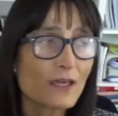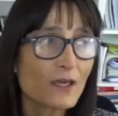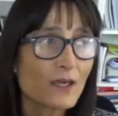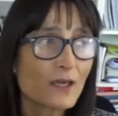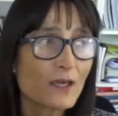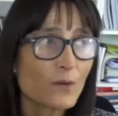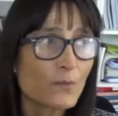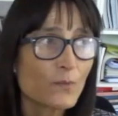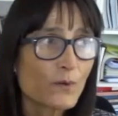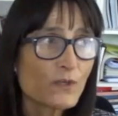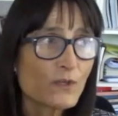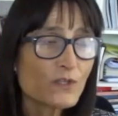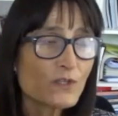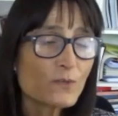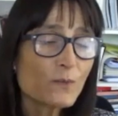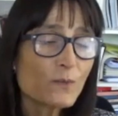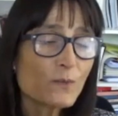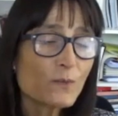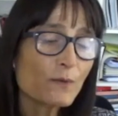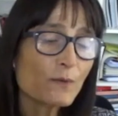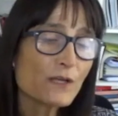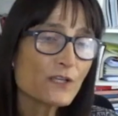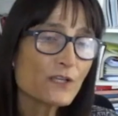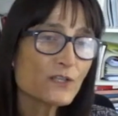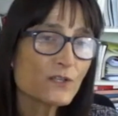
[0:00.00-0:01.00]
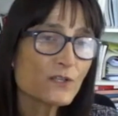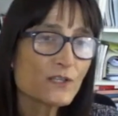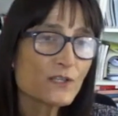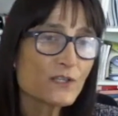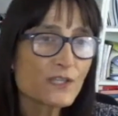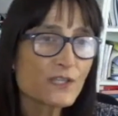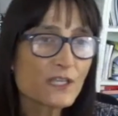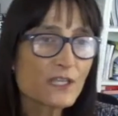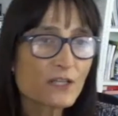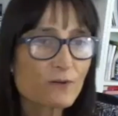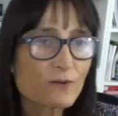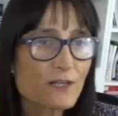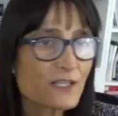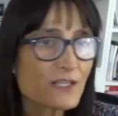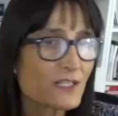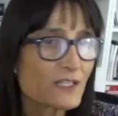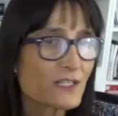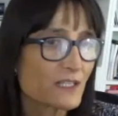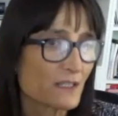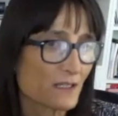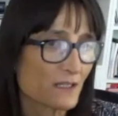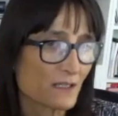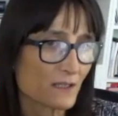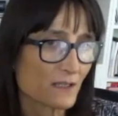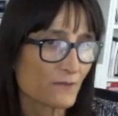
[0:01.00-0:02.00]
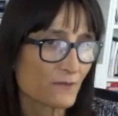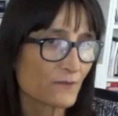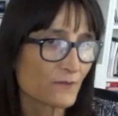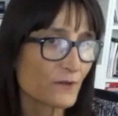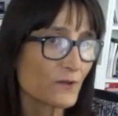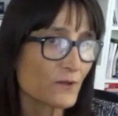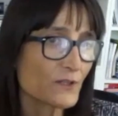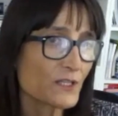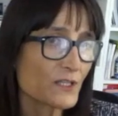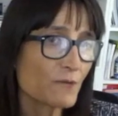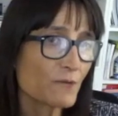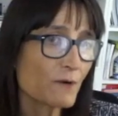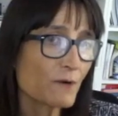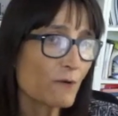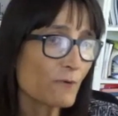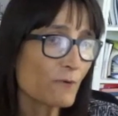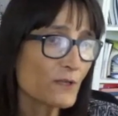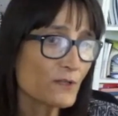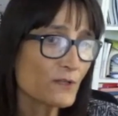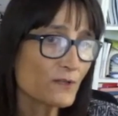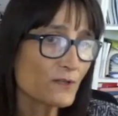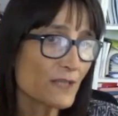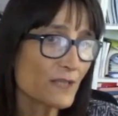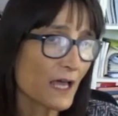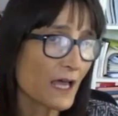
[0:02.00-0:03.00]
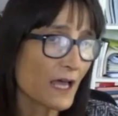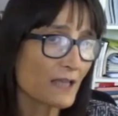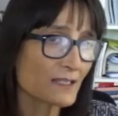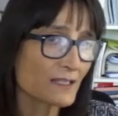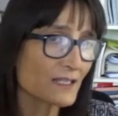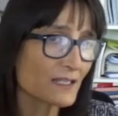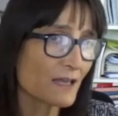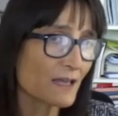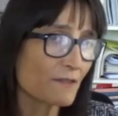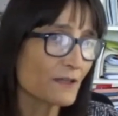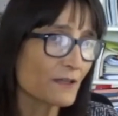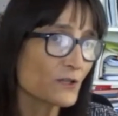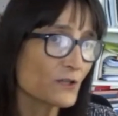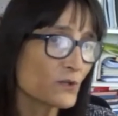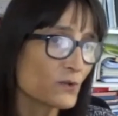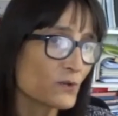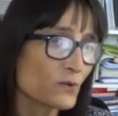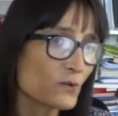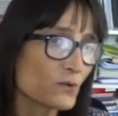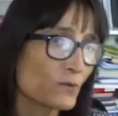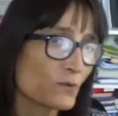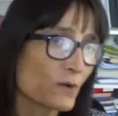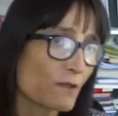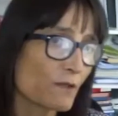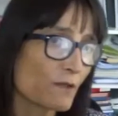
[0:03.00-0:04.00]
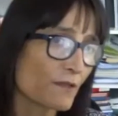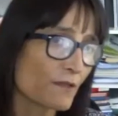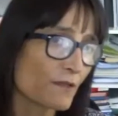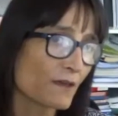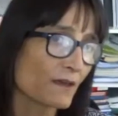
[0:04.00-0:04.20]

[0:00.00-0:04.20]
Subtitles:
prison population is decreasing for several reasons that has nothing to do with